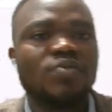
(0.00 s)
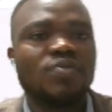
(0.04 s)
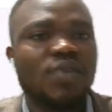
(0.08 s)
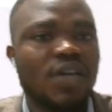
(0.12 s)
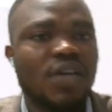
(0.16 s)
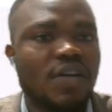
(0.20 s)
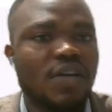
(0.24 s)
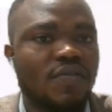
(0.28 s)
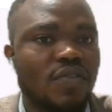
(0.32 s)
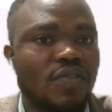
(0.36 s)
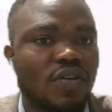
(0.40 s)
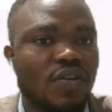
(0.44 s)
We
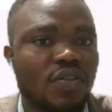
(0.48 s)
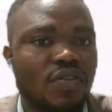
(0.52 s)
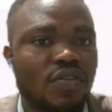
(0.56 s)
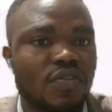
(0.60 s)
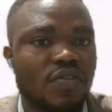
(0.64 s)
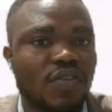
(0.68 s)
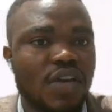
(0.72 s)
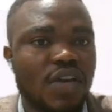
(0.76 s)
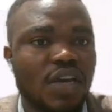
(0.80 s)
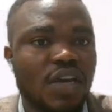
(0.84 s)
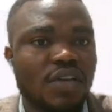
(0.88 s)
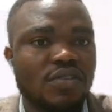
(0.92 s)
have all the
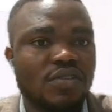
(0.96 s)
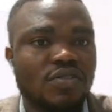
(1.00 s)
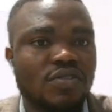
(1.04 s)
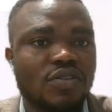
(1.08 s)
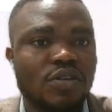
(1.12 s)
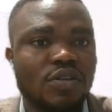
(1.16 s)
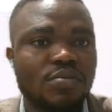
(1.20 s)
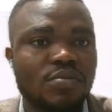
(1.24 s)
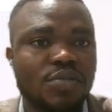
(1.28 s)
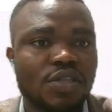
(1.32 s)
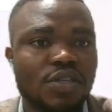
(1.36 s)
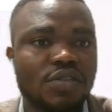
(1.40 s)
science
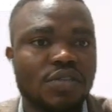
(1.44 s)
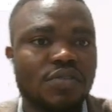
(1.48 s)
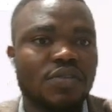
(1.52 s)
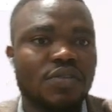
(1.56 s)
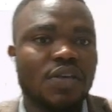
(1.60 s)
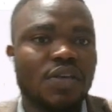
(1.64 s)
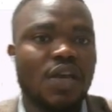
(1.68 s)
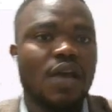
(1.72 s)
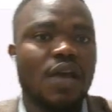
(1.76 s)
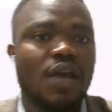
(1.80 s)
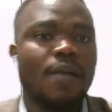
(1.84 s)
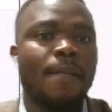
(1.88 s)
subjects,
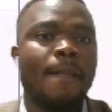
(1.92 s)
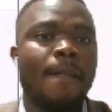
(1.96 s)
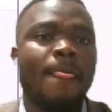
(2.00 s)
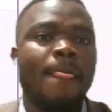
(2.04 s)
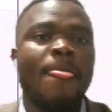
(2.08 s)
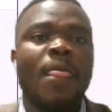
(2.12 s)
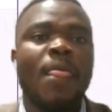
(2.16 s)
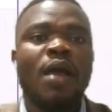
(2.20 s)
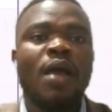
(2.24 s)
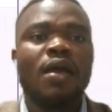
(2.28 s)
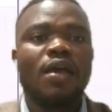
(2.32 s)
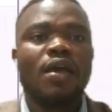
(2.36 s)
yeah,
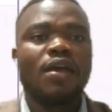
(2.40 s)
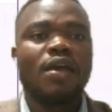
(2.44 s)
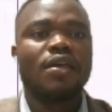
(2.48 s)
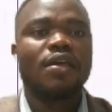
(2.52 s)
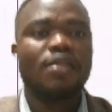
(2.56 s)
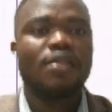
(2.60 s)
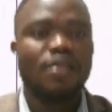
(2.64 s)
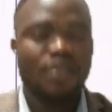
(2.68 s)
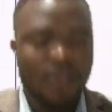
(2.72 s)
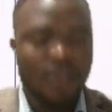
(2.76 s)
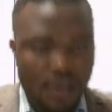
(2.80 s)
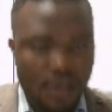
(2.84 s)

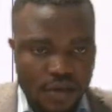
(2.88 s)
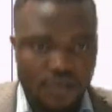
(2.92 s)
and